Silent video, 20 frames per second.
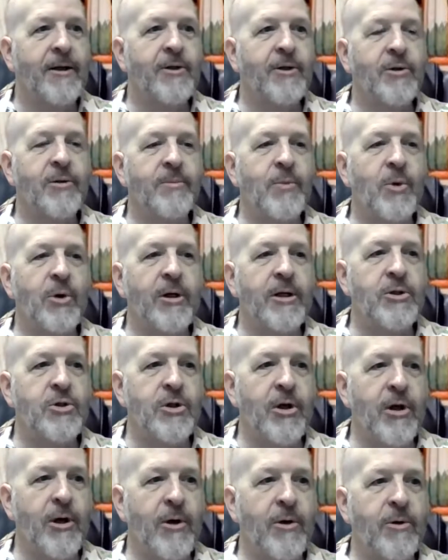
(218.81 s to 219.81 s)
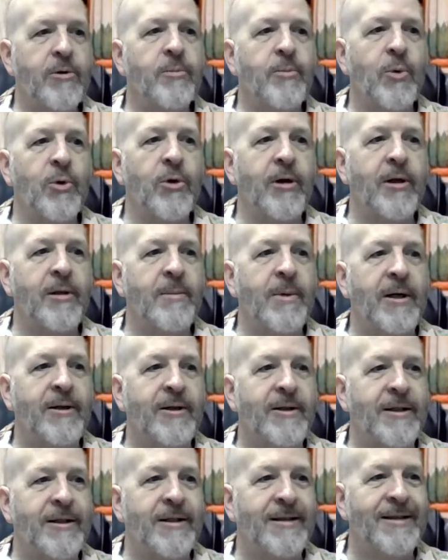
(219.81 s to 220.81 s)
Good morning, Joe. Good morning,
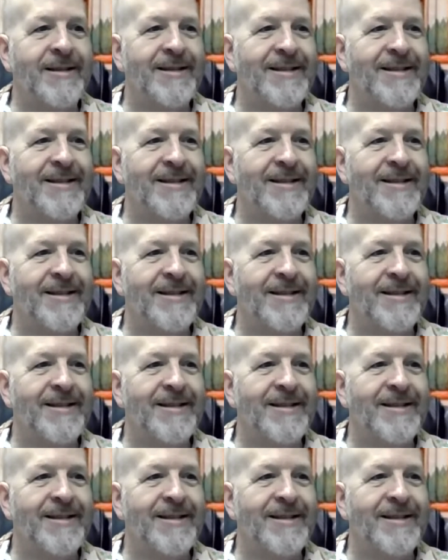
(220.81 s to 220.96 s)
Marilyn.